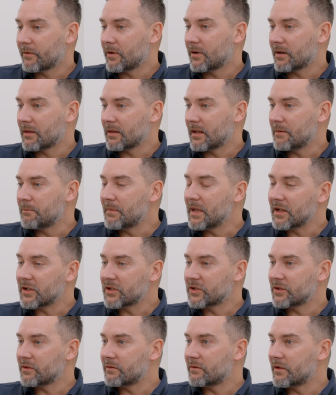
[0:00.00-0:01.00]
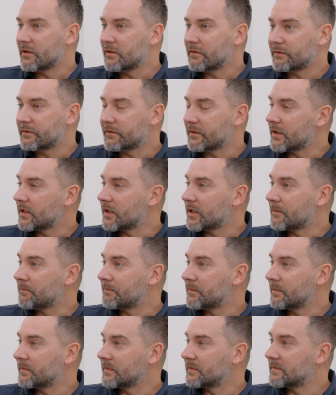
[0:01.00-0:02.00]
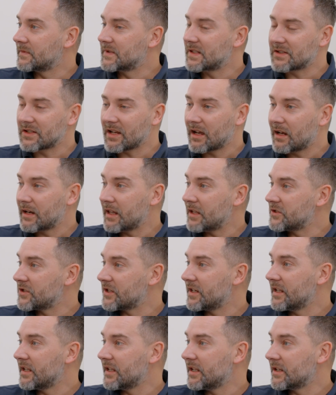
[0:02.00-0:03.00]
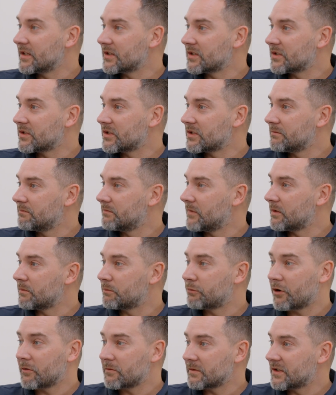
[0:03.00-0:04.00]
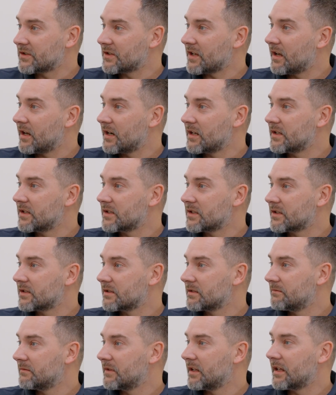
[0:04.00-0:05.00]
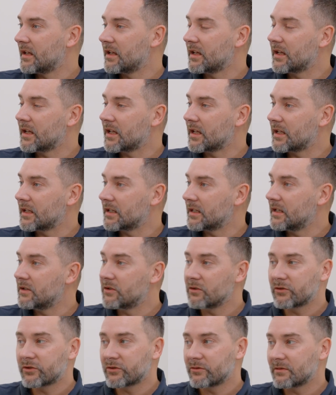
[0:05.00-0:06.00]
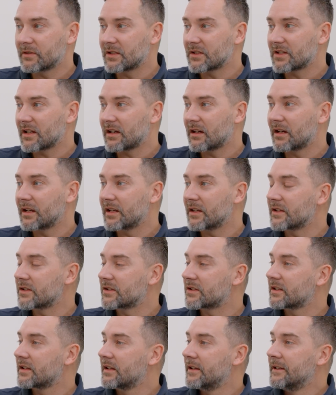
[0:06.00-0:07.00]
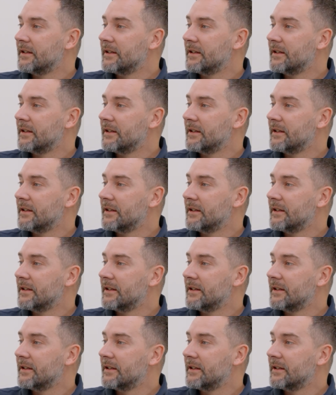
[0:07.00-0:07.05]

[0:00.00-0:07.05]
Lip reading: got a mixture of design engineers, product designers, industrial designers.